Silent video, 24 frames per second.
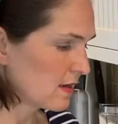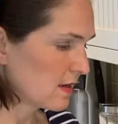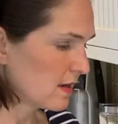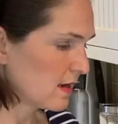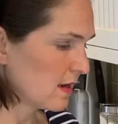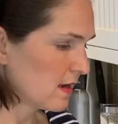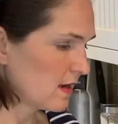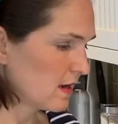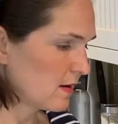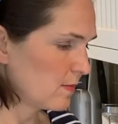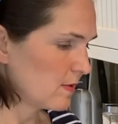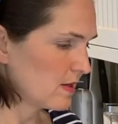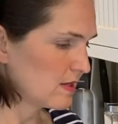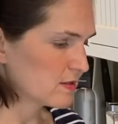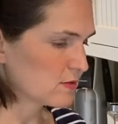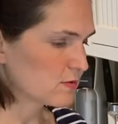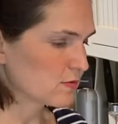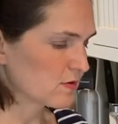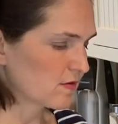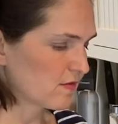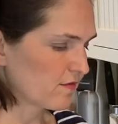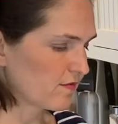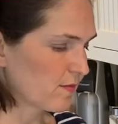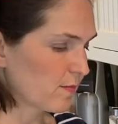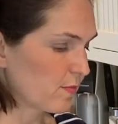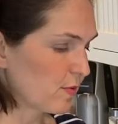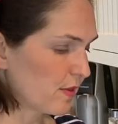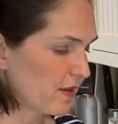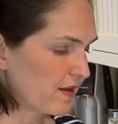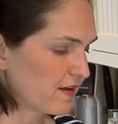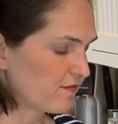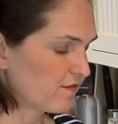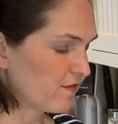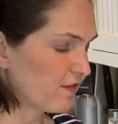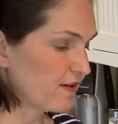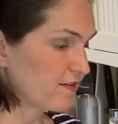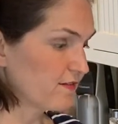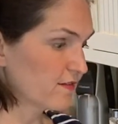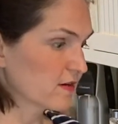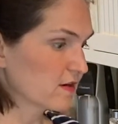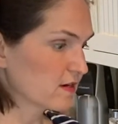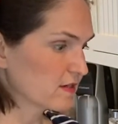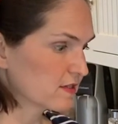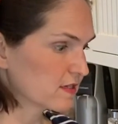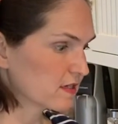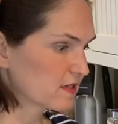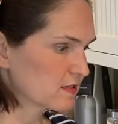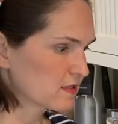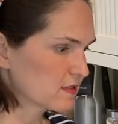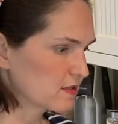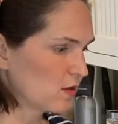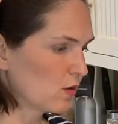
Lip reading: and sort of a plain flavor, because this is a